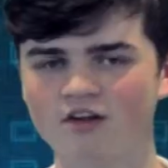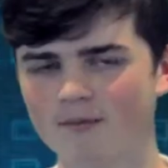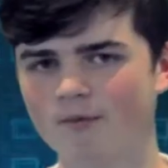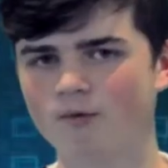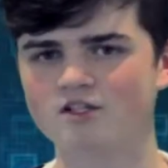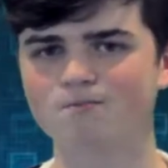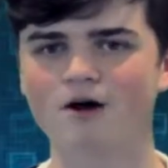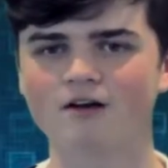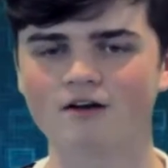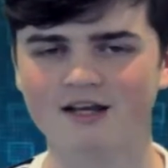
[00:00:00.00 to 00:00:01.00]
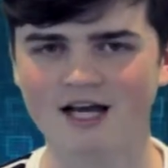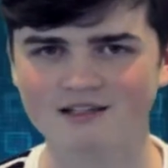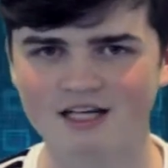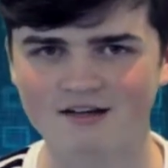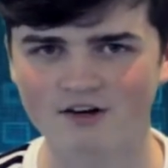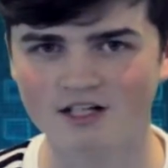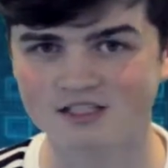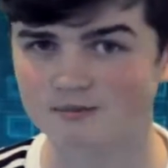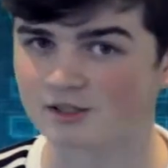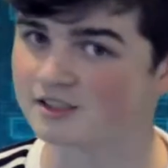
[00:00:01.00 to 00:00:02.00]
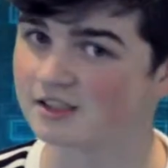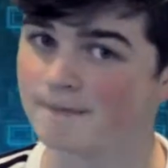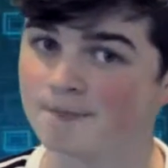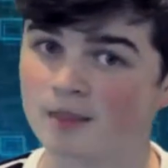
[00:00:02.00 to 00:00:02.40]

earn the number 1 spot in our countdown of awesomeness.